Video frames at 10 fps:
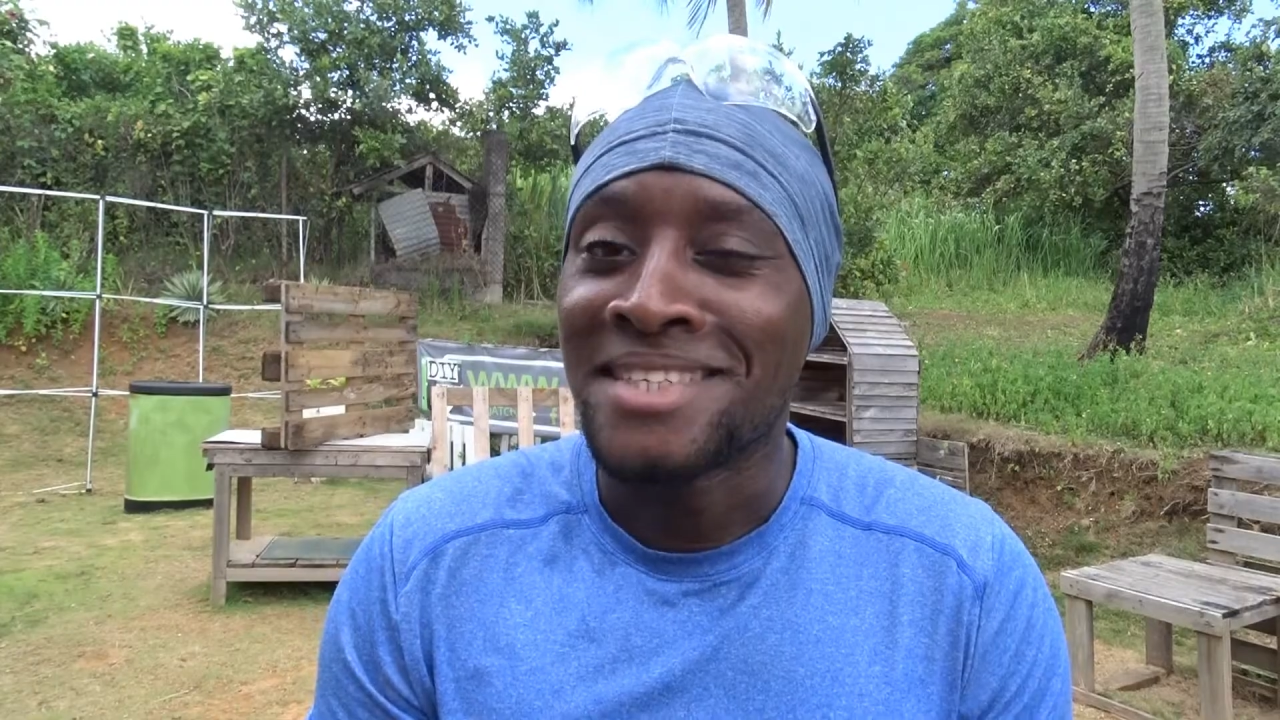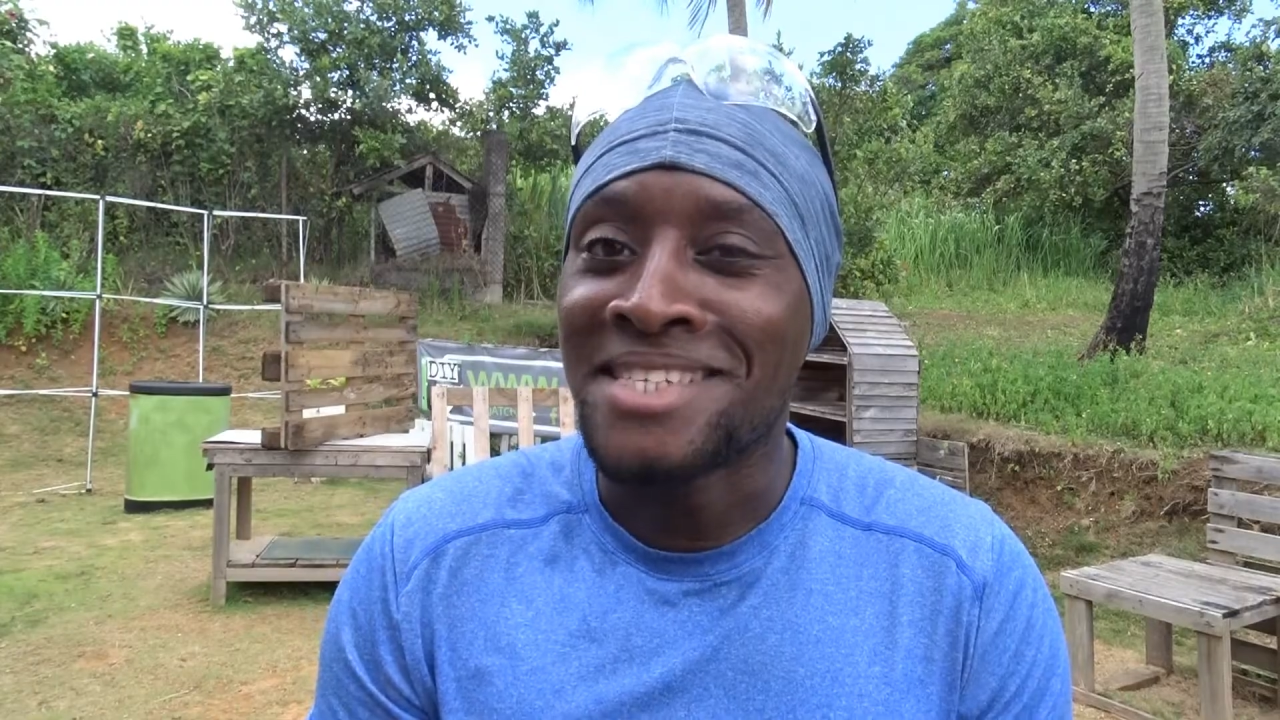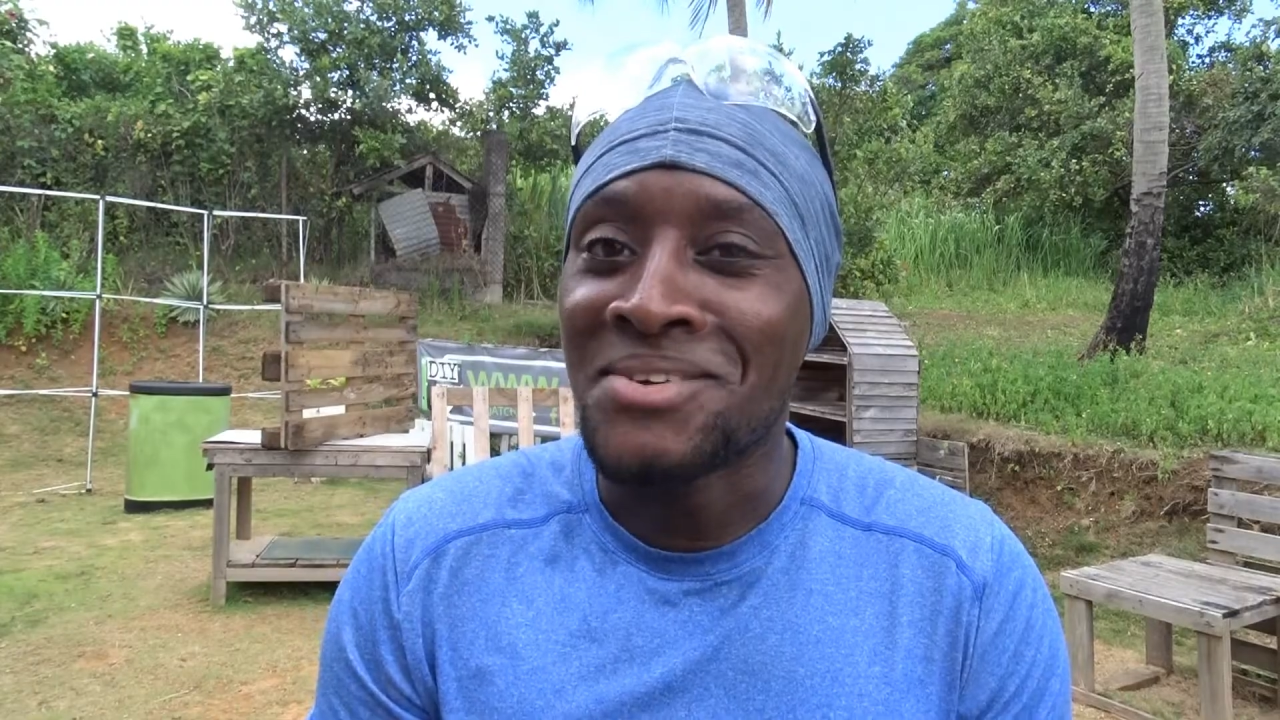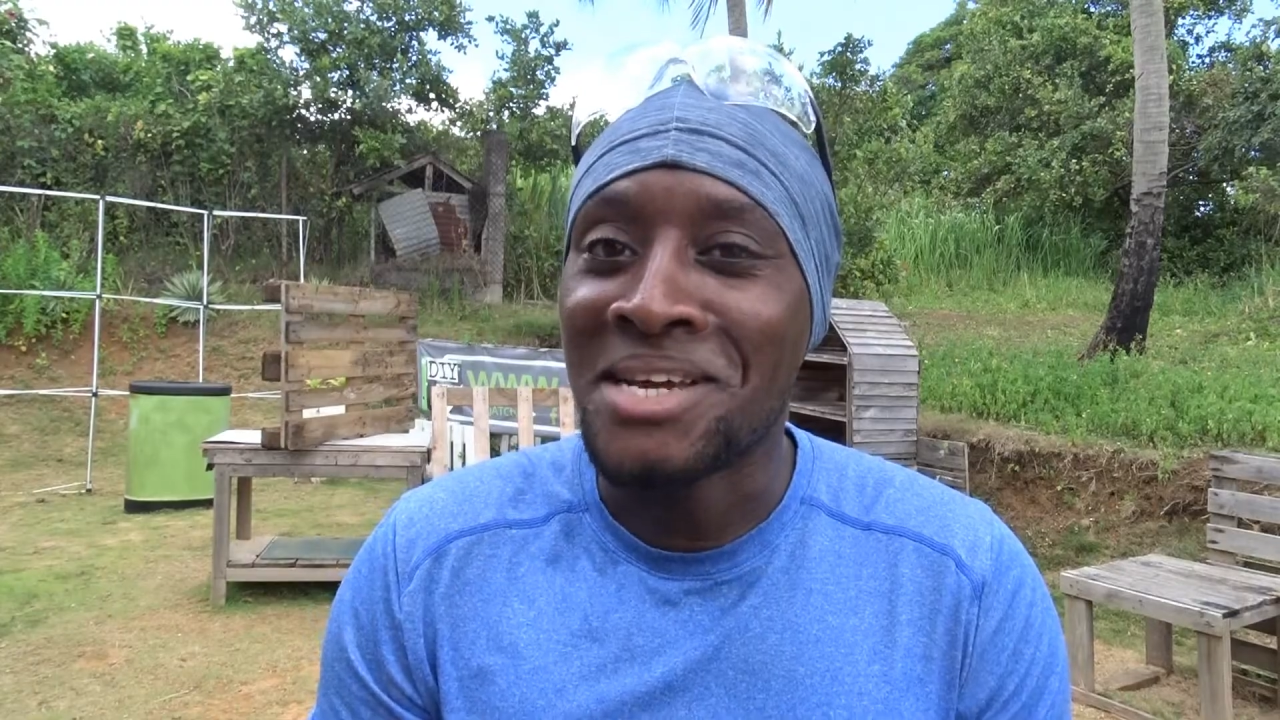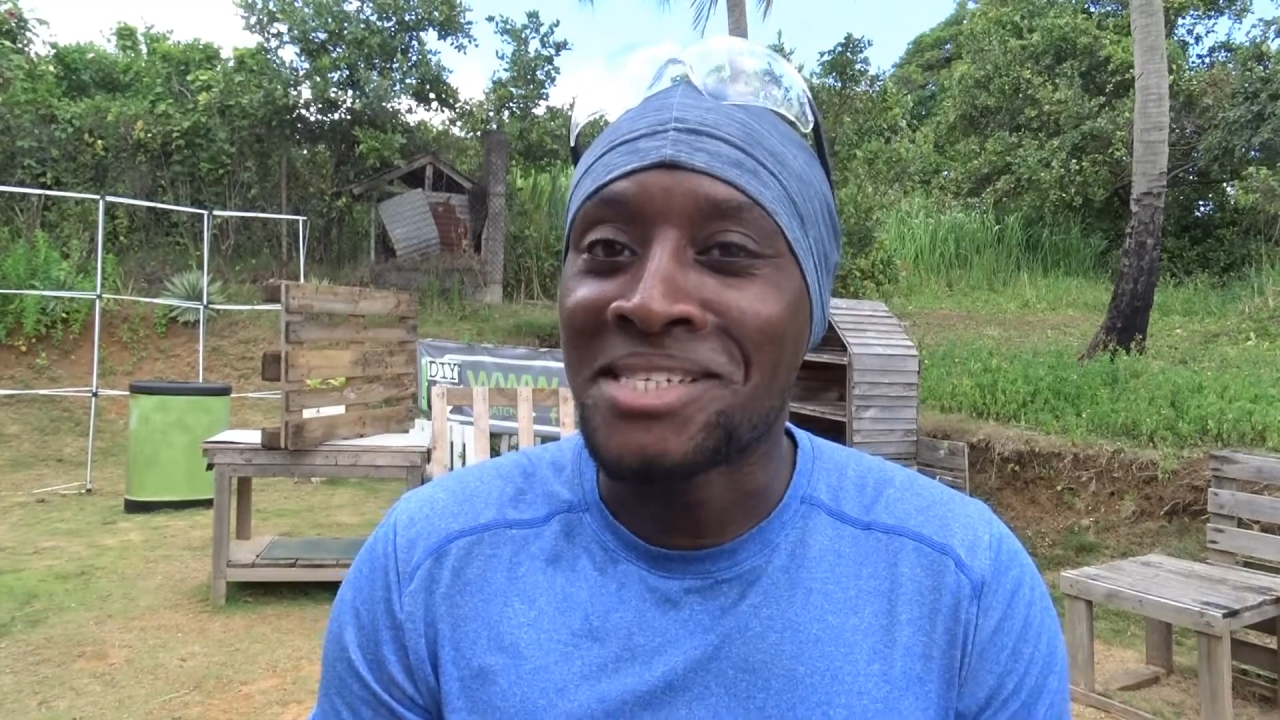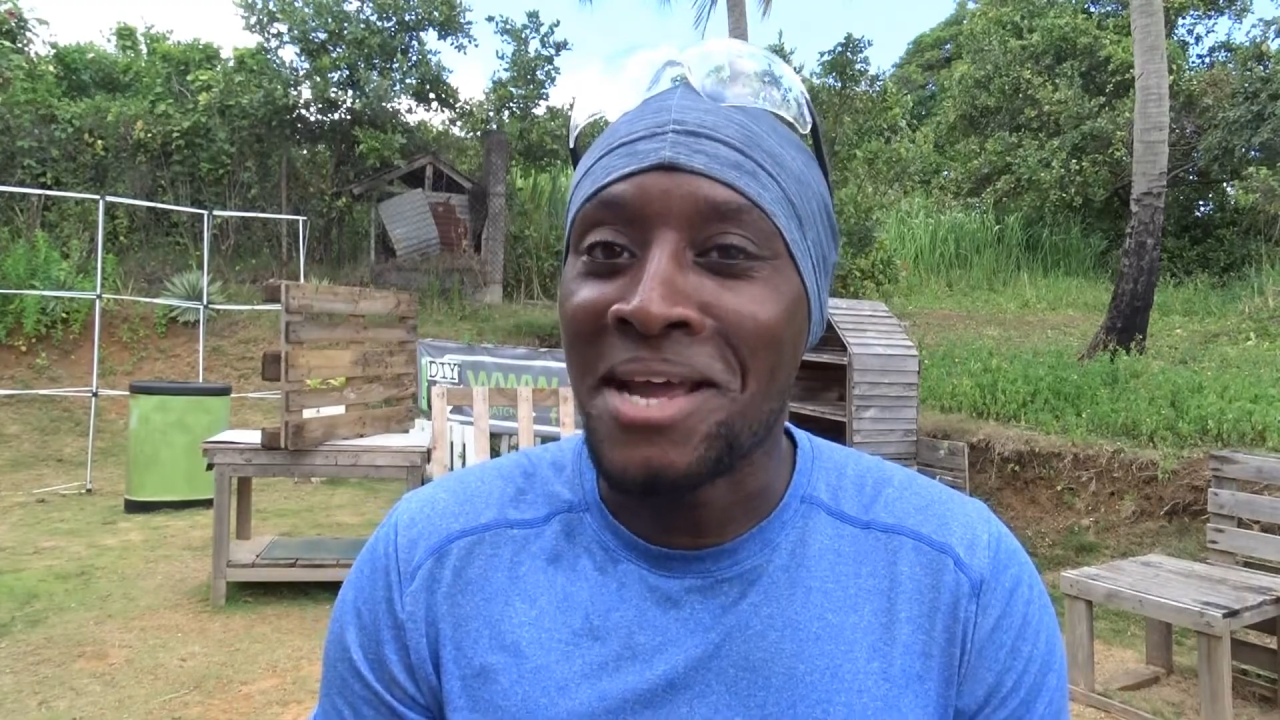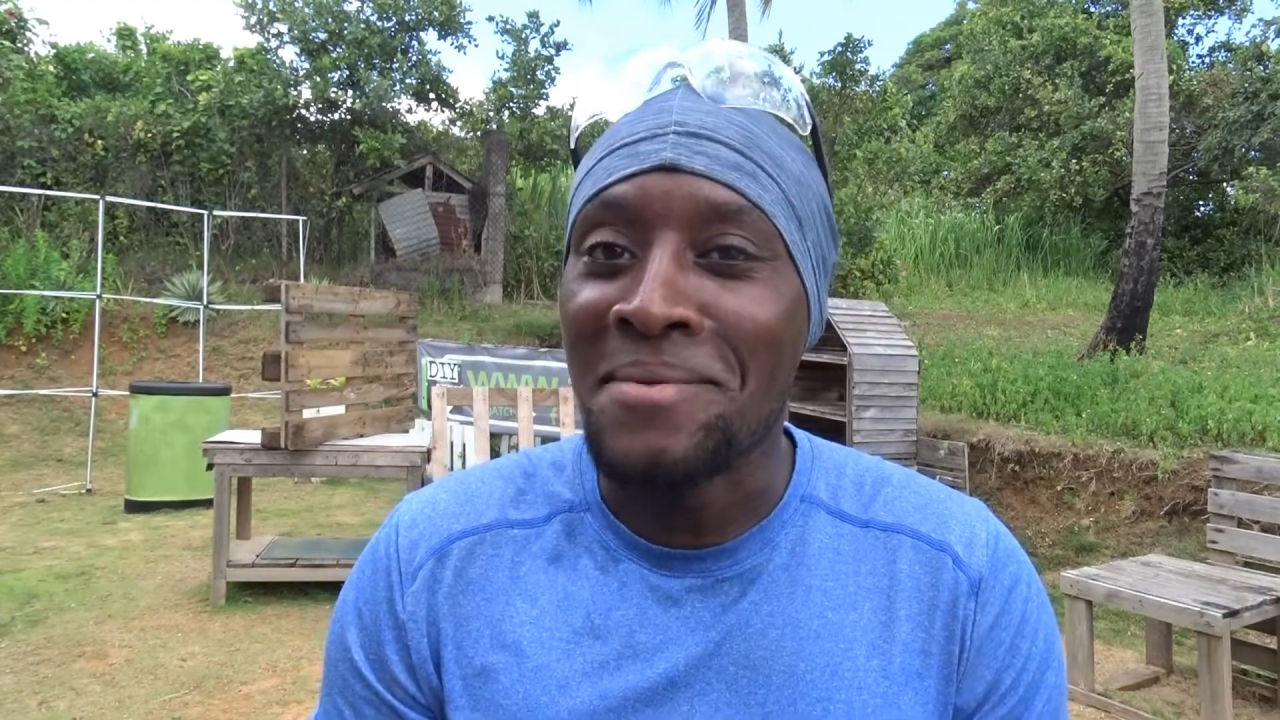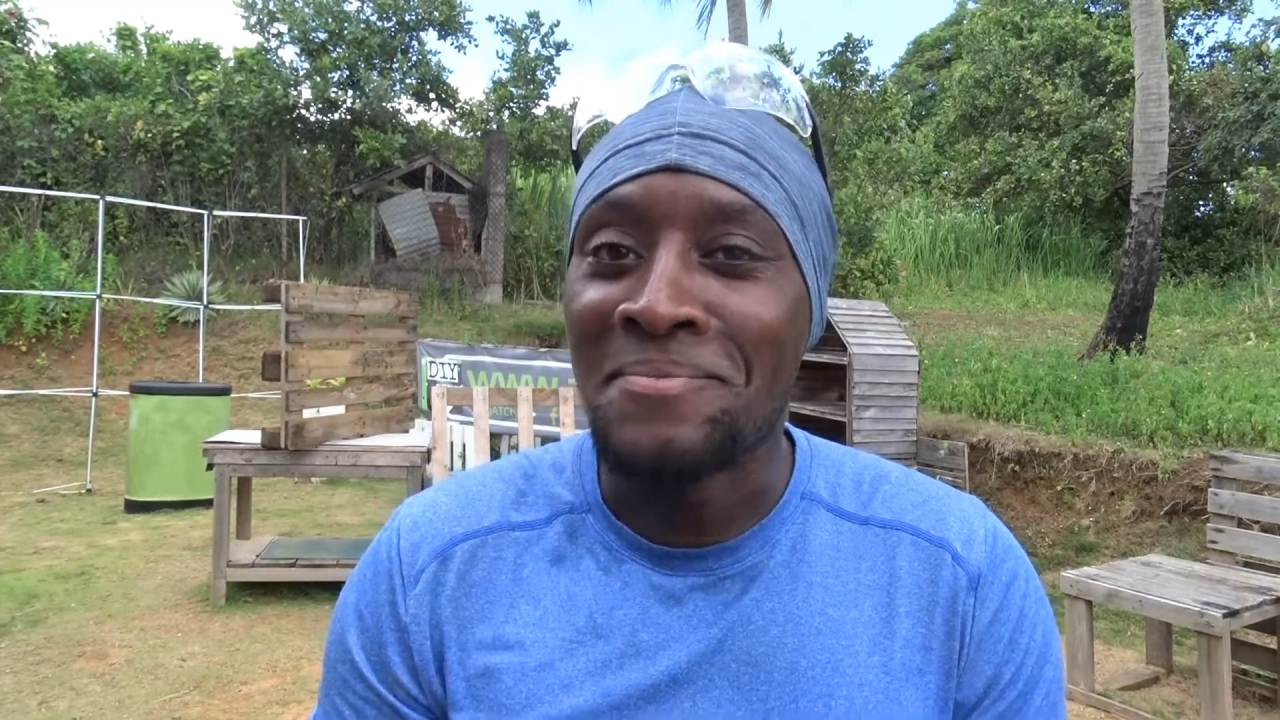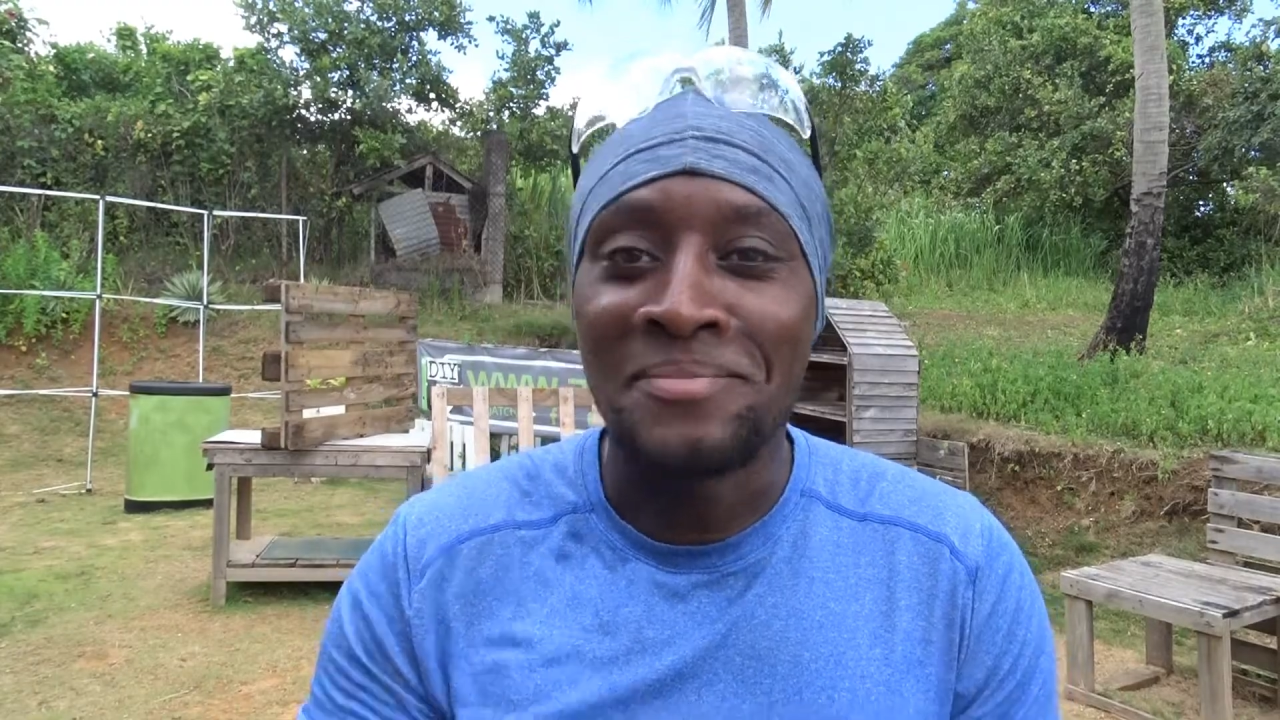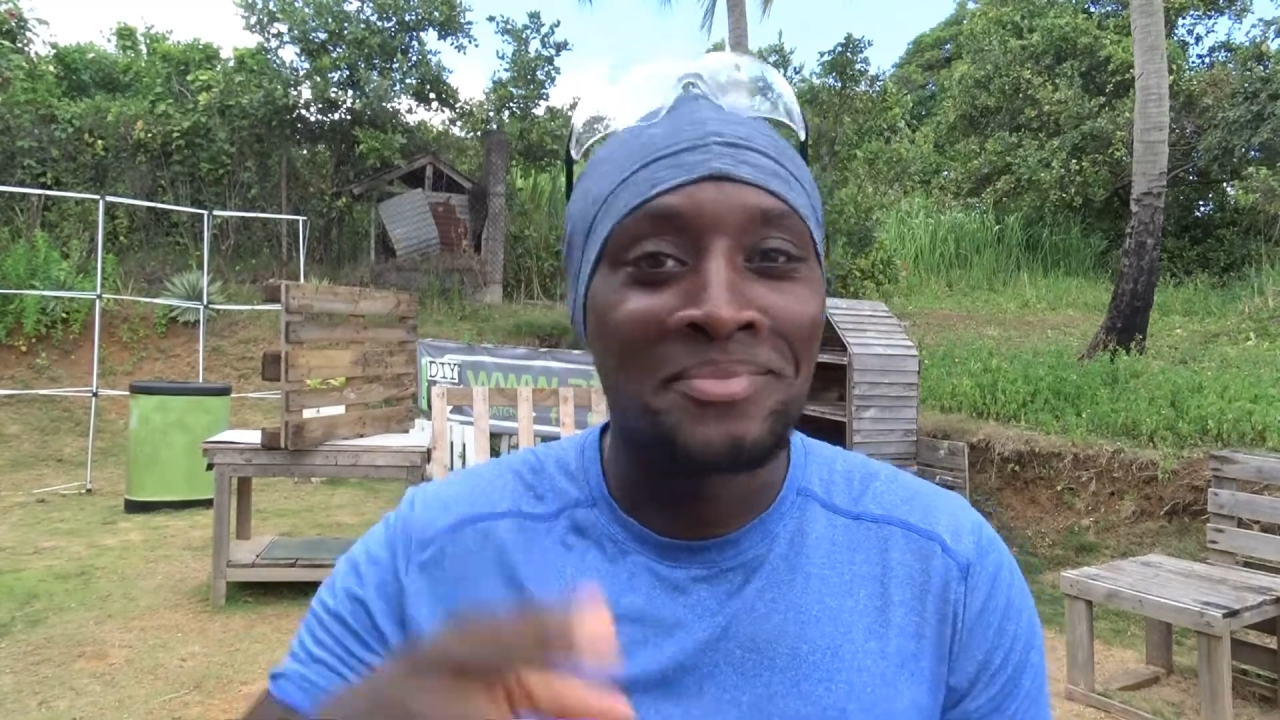See you next
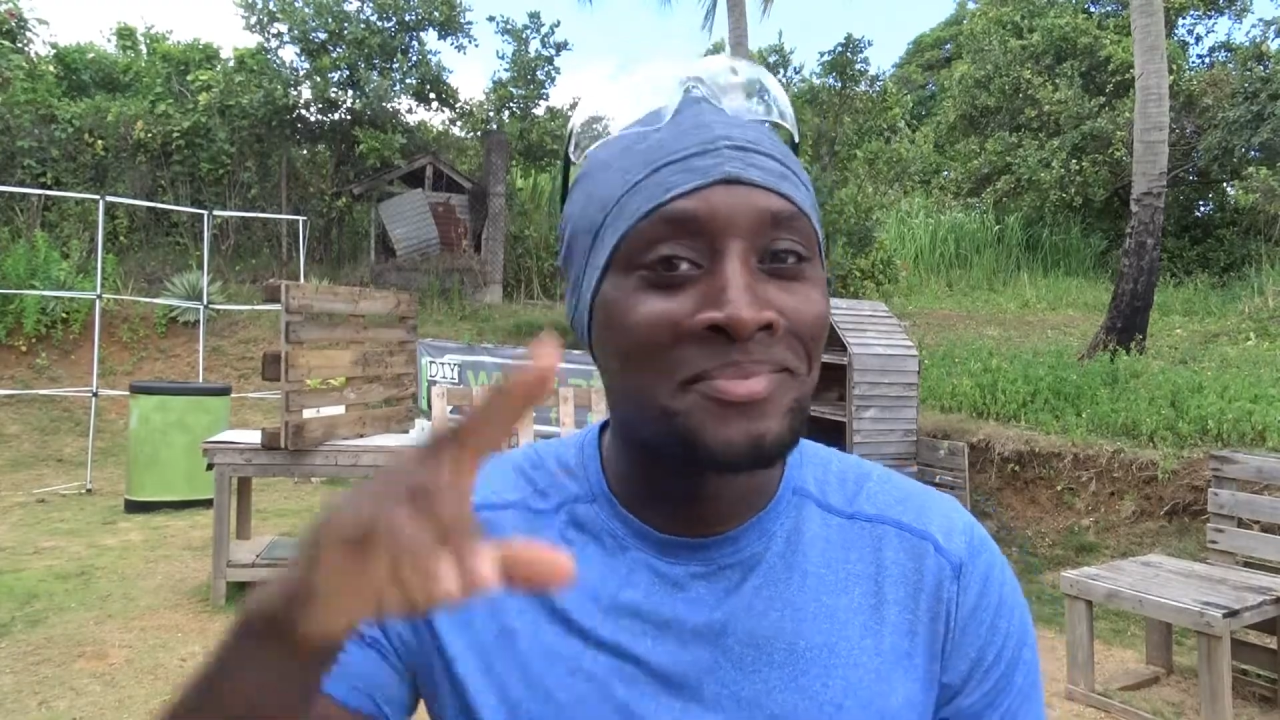time.